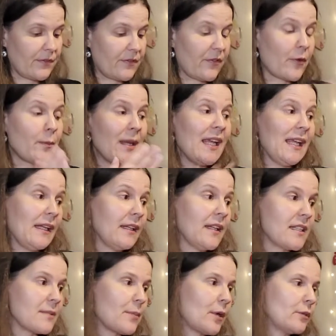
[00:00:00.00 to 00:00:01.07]
For me,
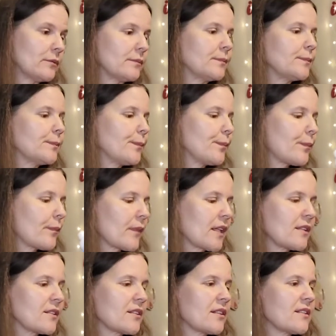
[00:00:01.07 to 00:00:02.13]
it's potent.
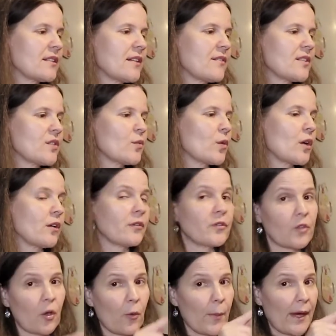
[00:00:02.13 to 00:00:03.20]
So let's give this a whirl.
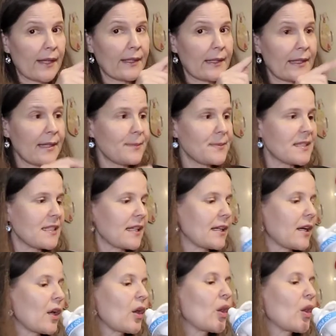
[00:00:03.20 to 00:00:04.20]
Don't mind the lipstick.